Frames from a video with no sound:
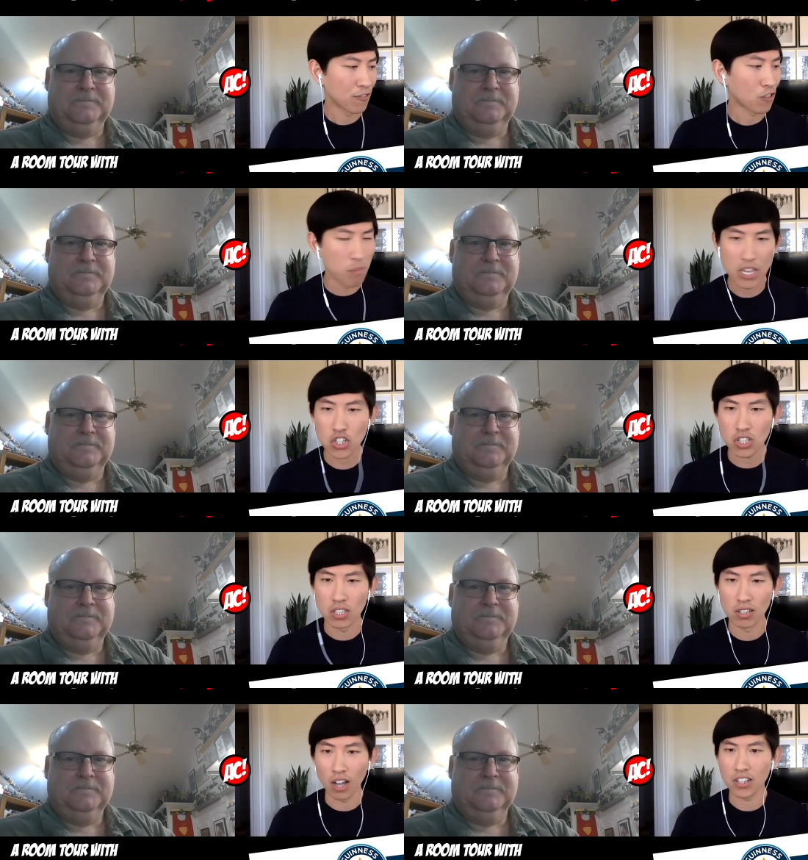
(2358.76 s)

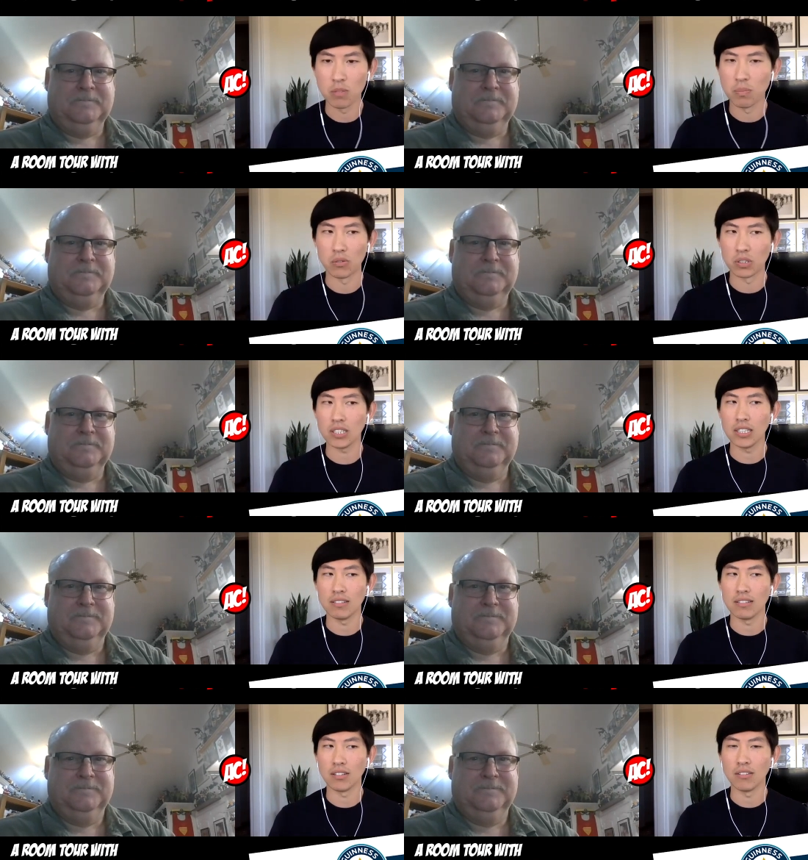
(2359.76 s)
Speaker 1: information on you, but
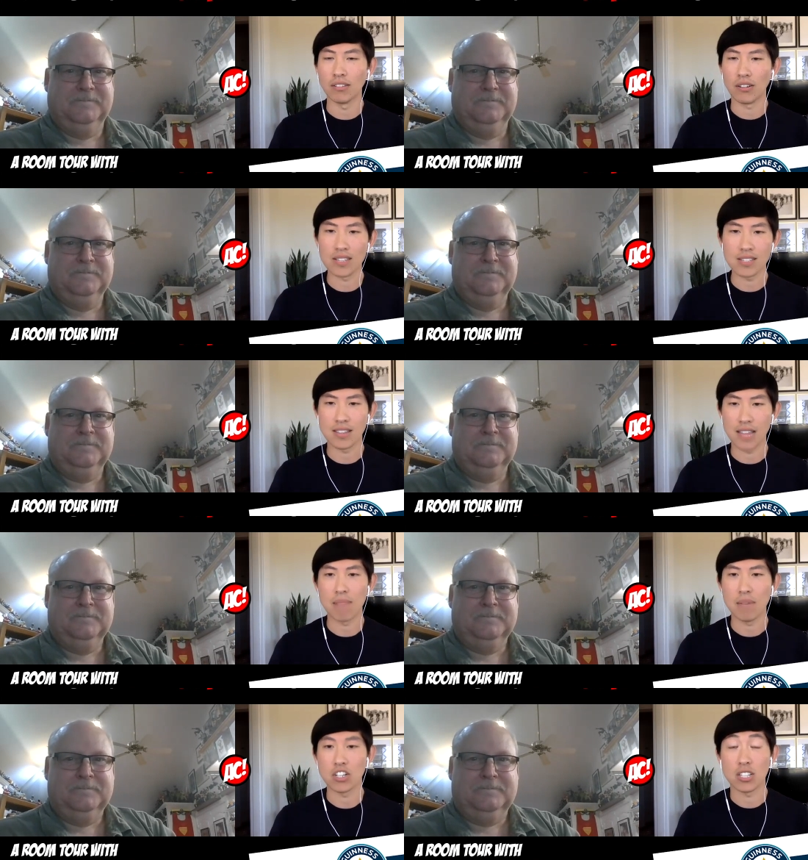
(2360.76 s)
really there there isn't
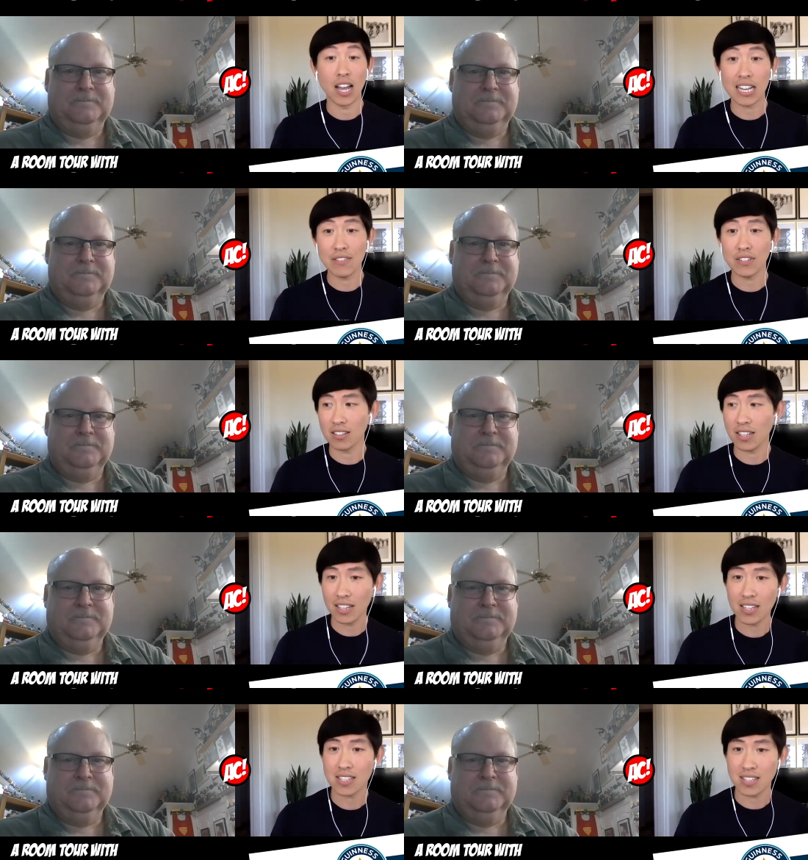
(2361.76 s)
that much. Not even on the
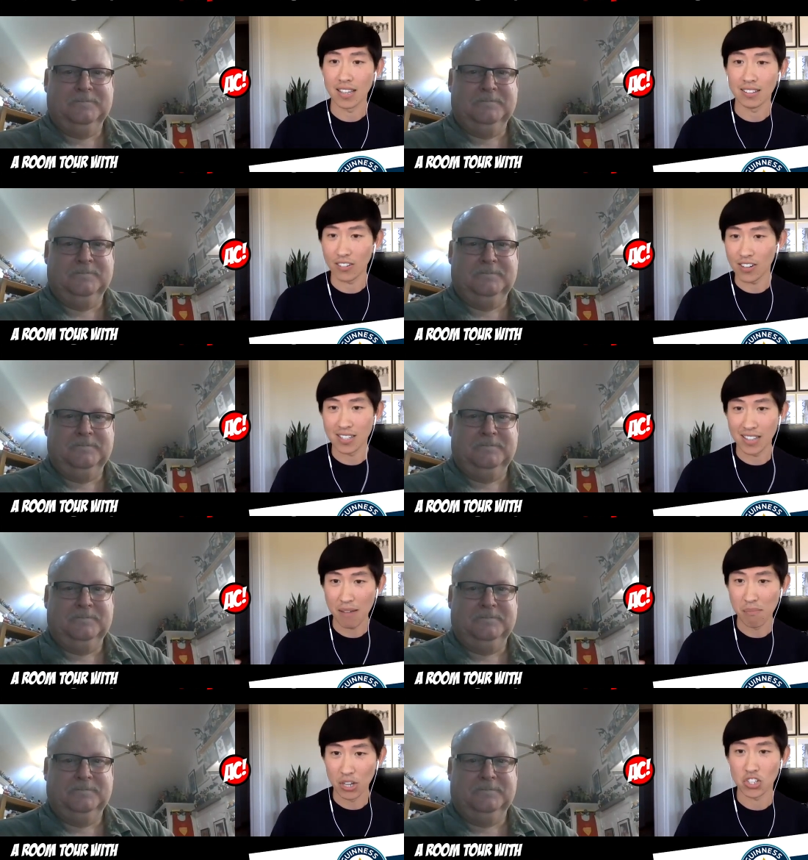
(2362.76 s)
Guinness site, there isn't
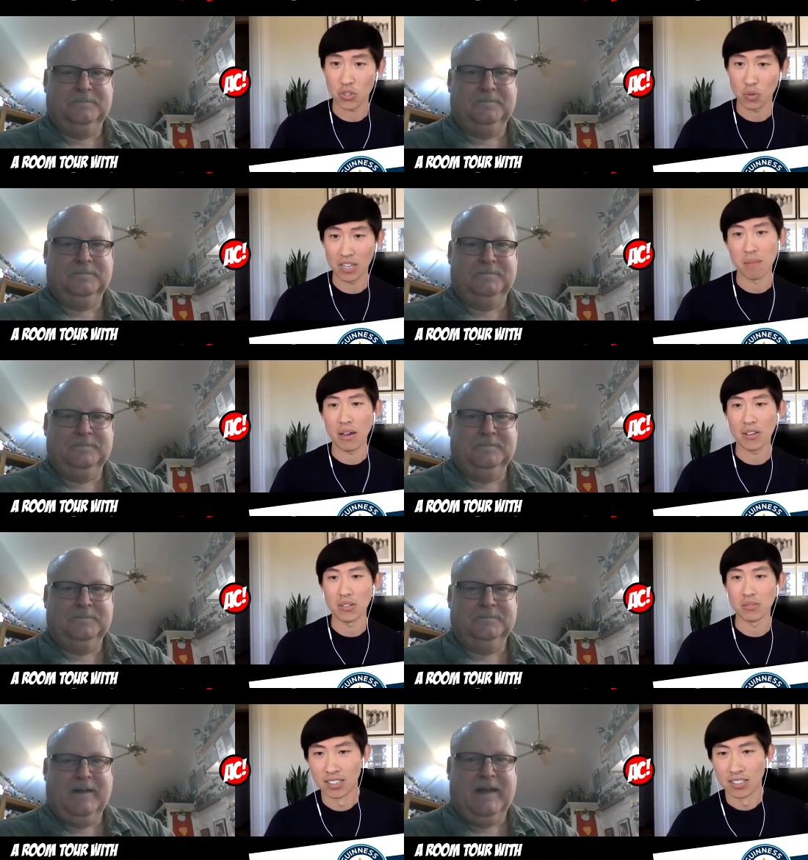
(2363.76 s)
that much written about
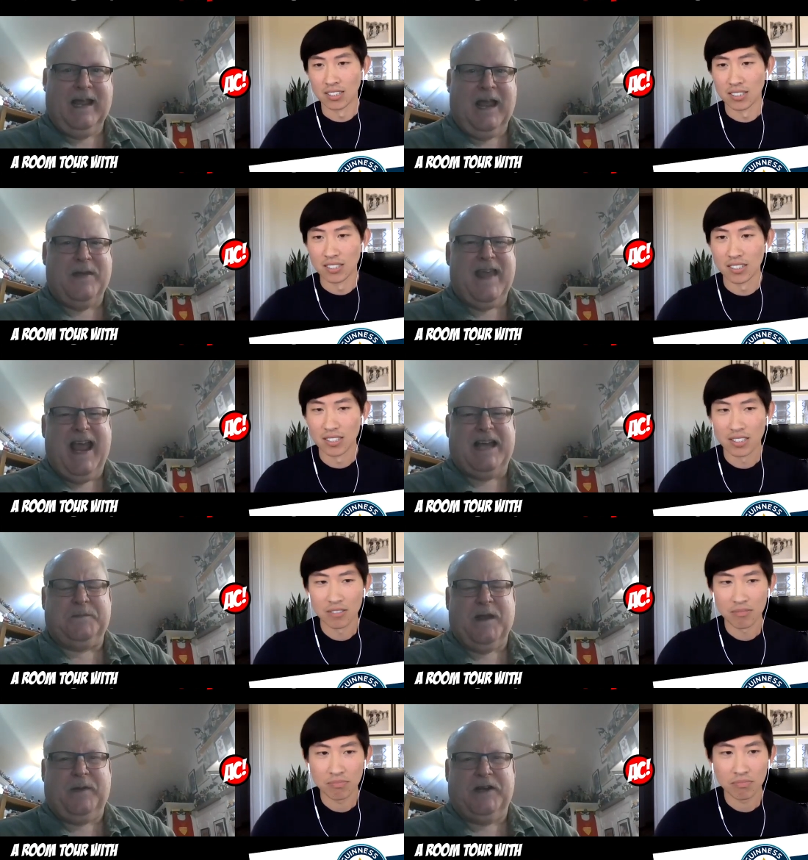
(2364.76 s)
you.
Speaker 2: Yeah, I mean they
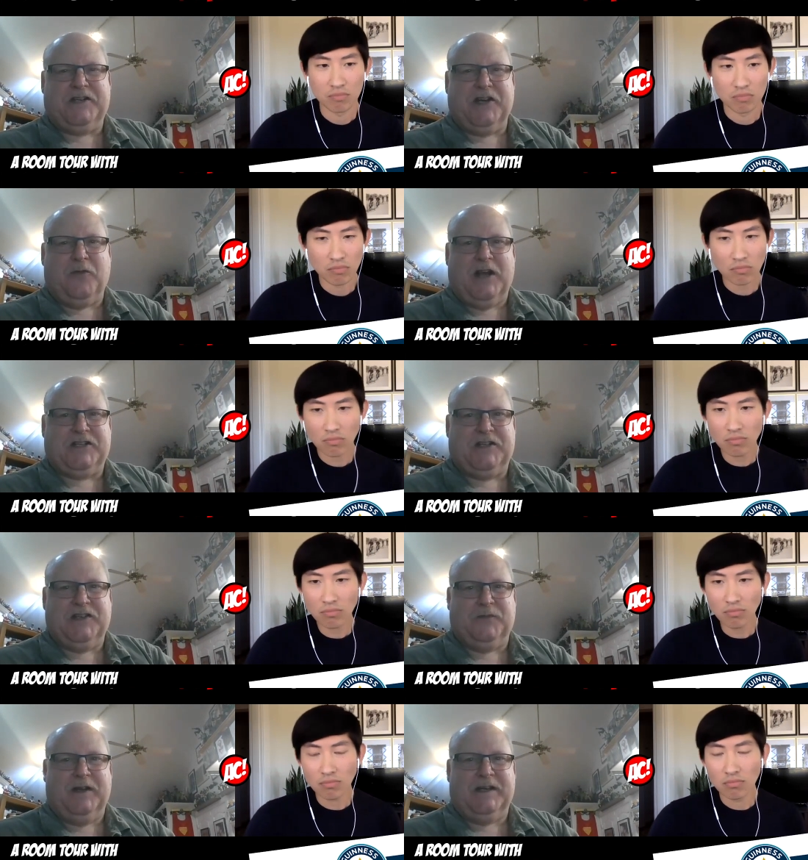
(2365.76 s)
asked me a bunch of
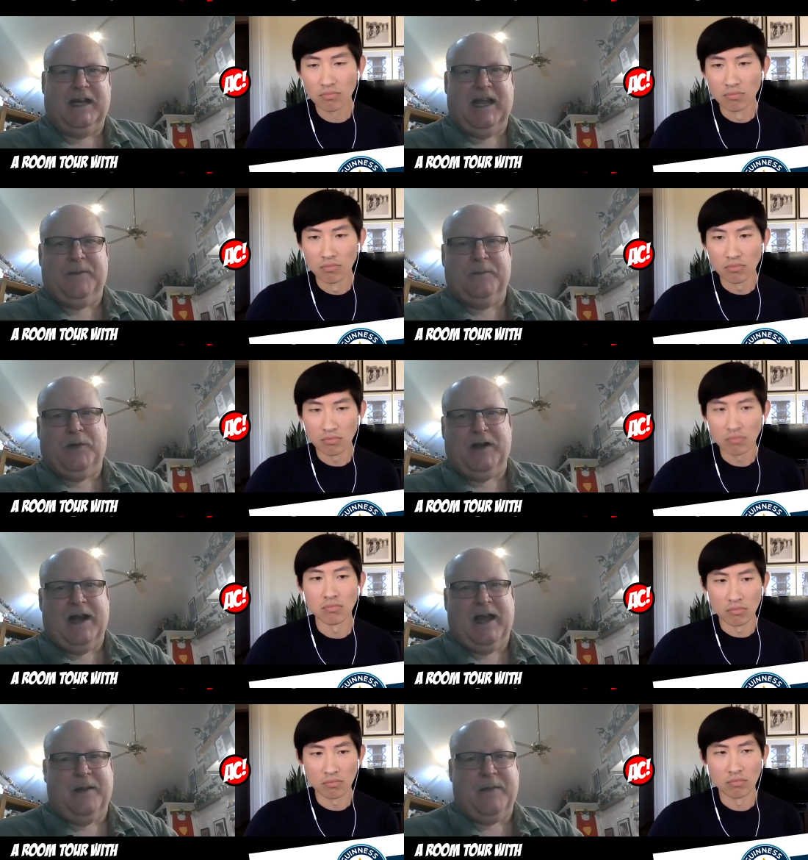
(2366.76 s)
questions one time and put
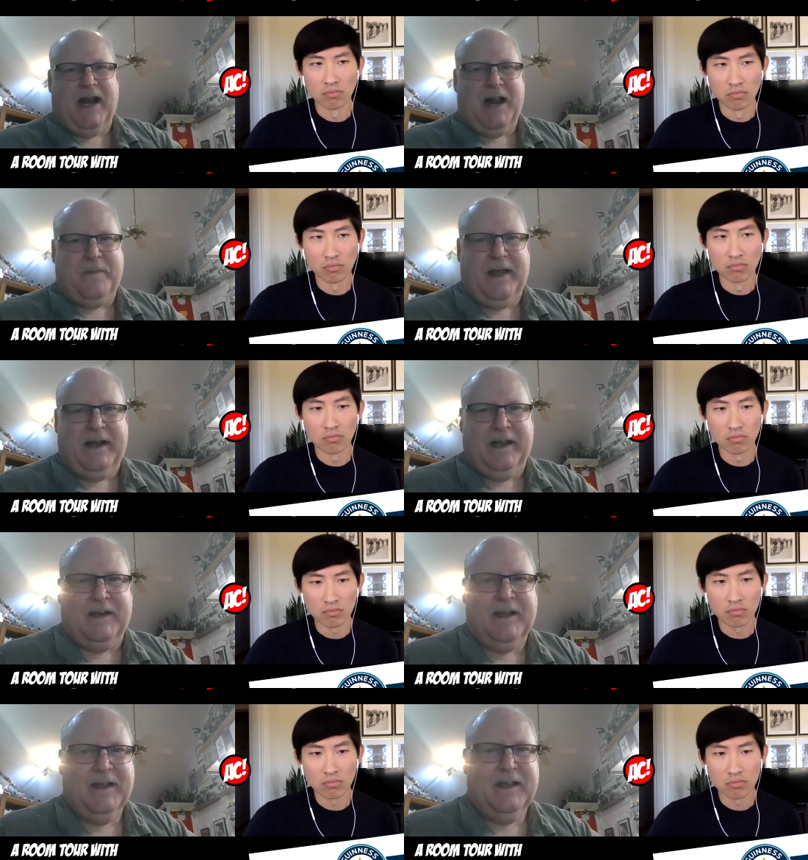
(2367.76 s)
it out. I mean I've been
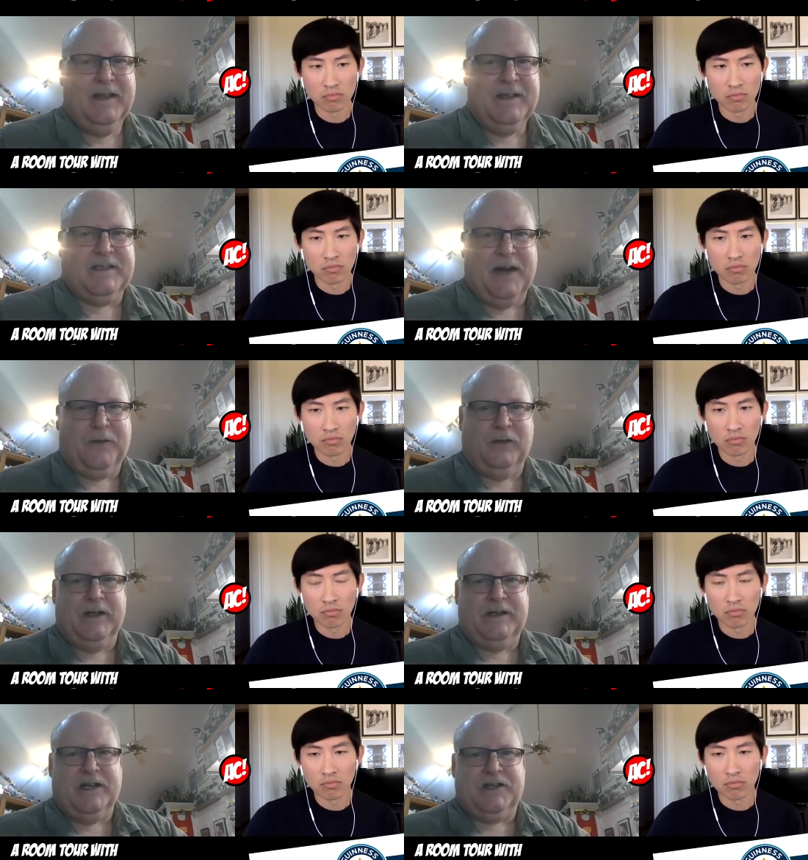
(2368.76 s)
in
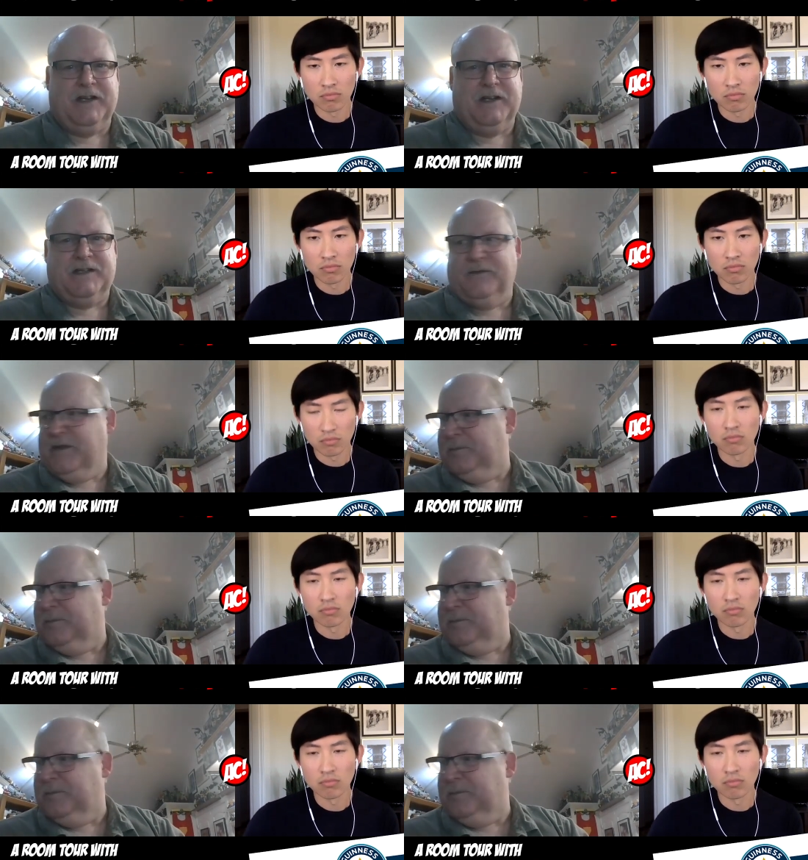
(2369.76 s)
several editions of the